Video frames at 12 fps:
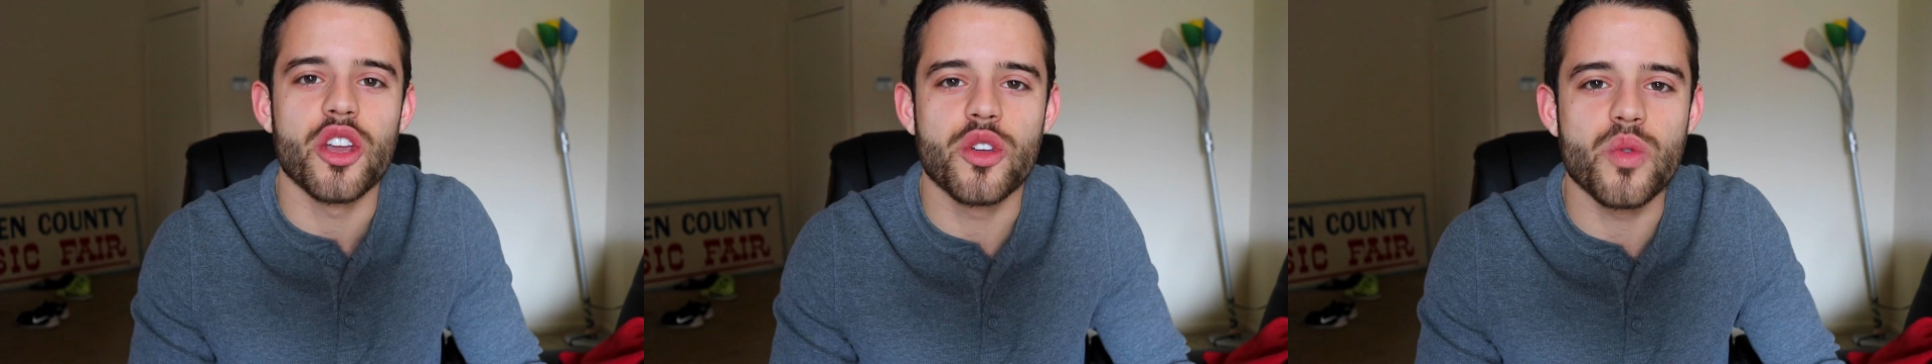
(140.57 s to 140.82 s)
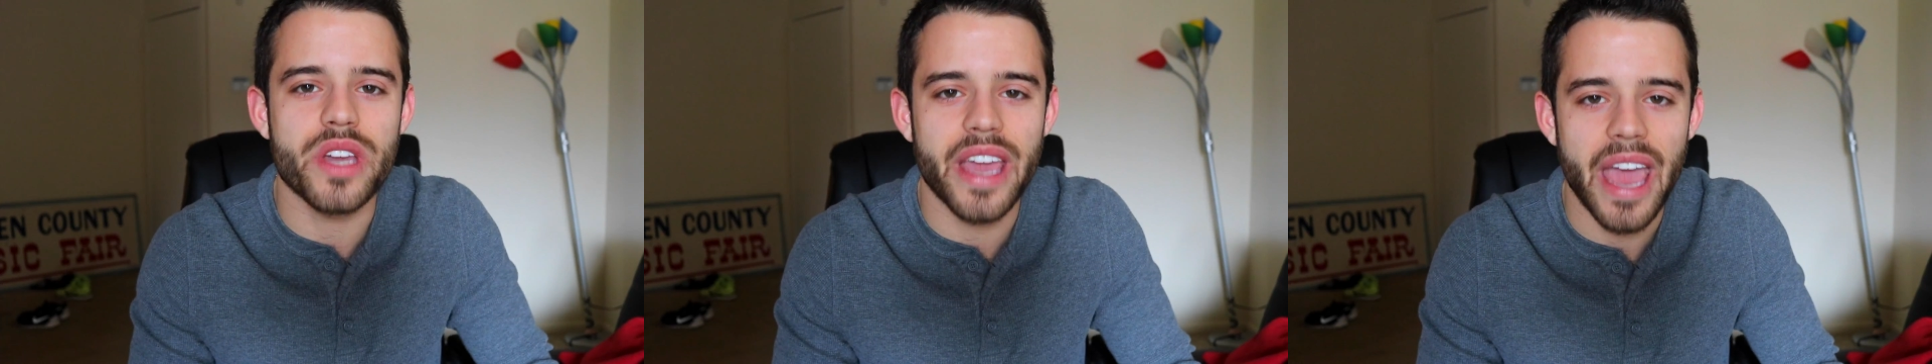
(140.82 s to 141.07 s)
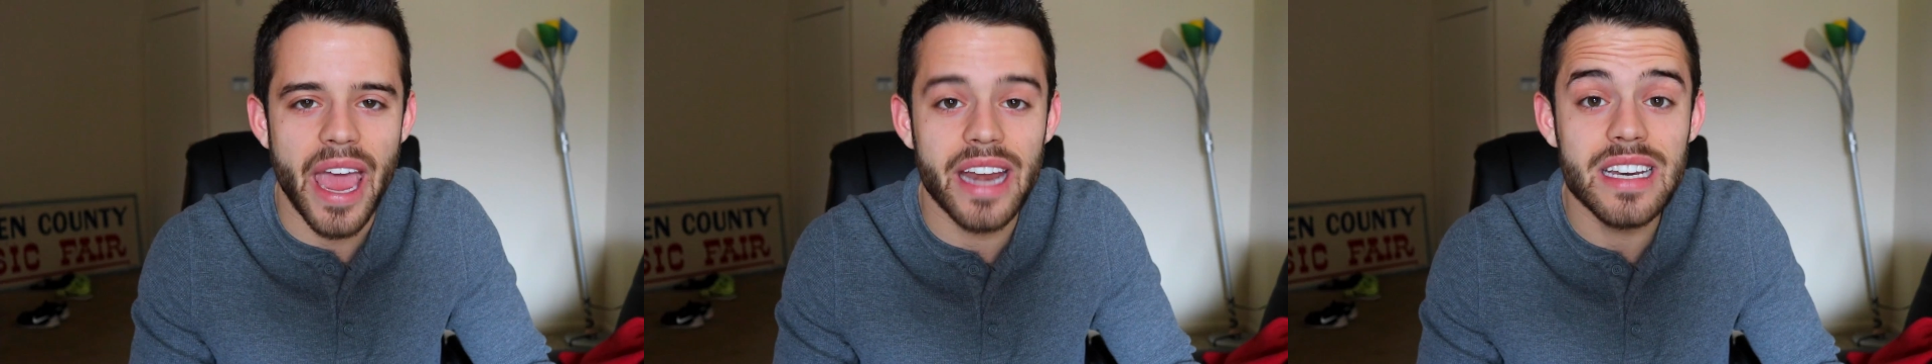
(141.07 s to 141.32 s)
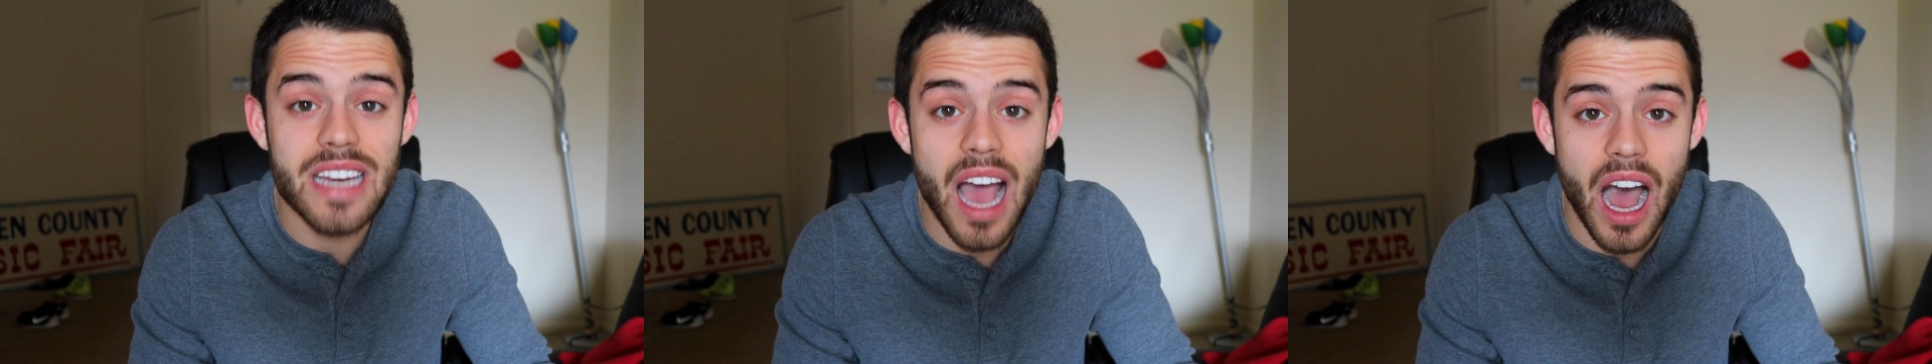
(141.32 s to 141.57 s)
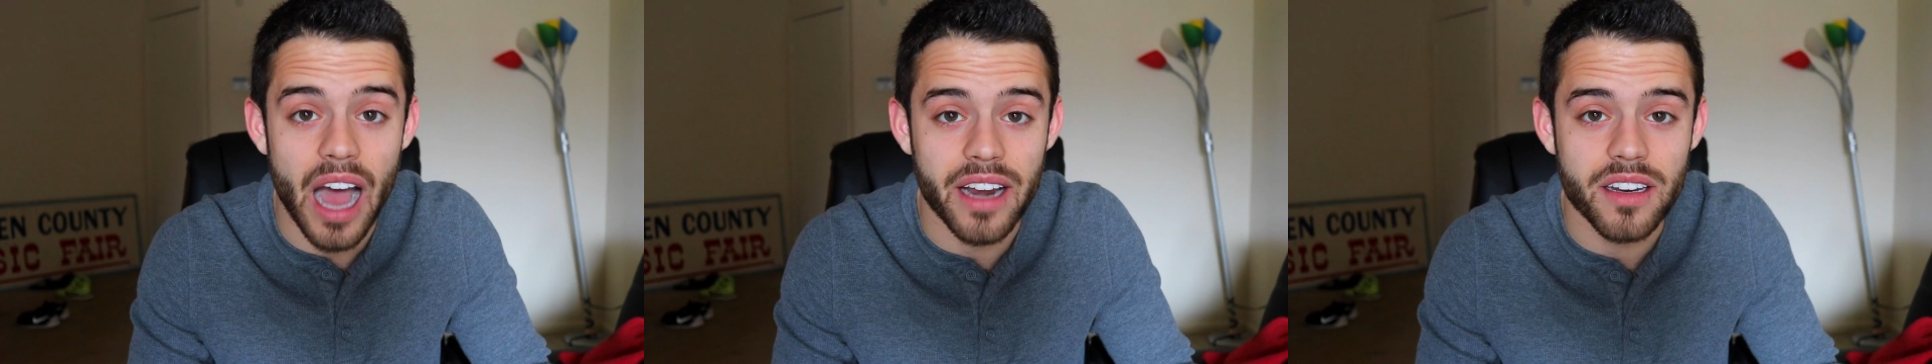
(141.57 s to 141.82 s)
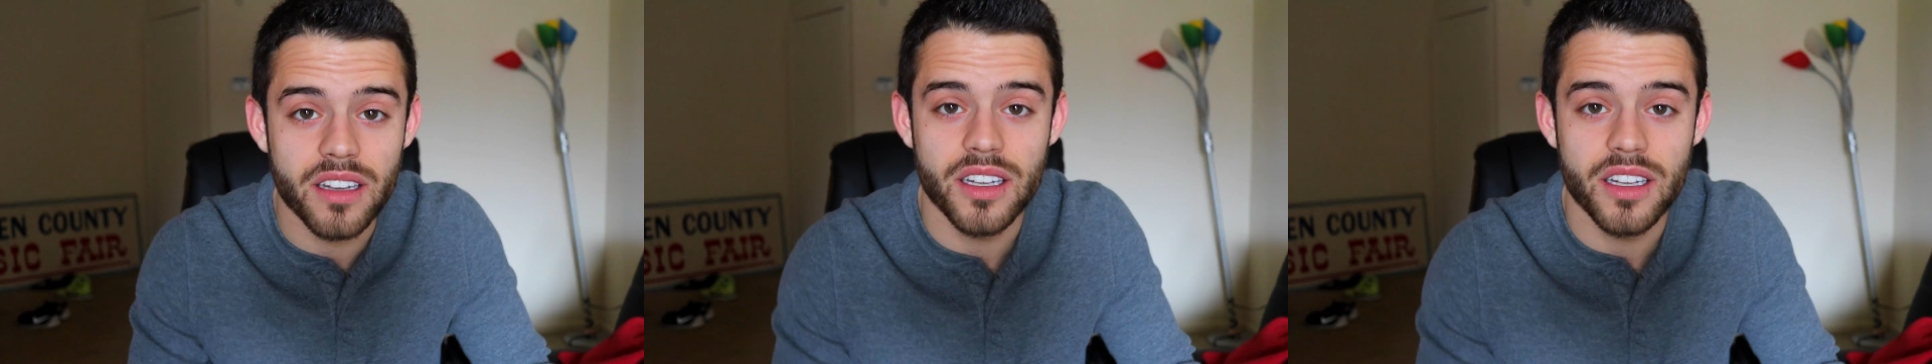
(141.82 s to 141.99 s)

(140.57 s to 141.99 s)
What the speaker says: you cannot